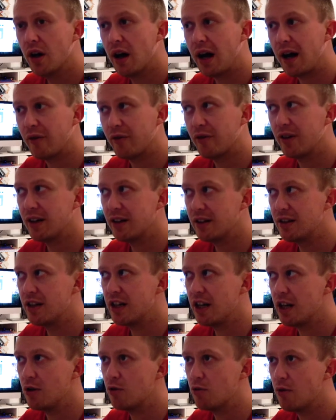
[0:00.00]
I fitted the
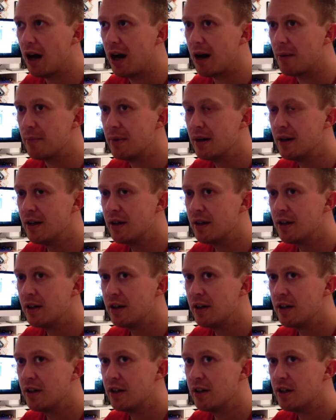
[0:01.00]
new RAM.
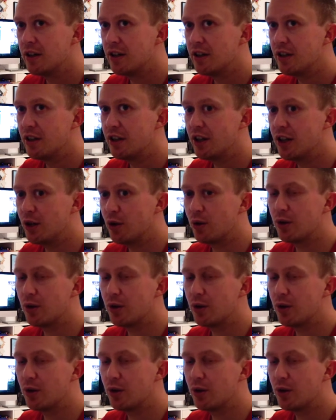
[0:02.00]
It